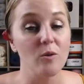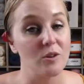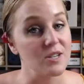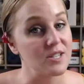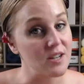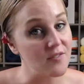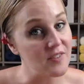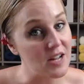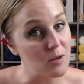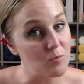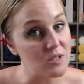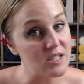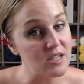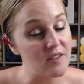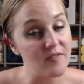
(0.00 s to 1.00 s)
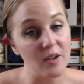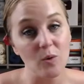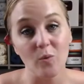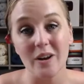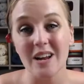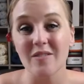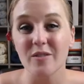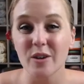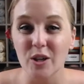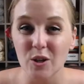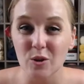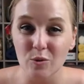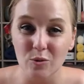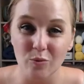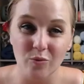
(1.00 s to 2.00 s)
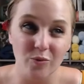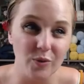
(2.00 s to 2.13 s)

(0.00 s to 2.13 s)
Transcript: or stuffed animal stuffing, whatever you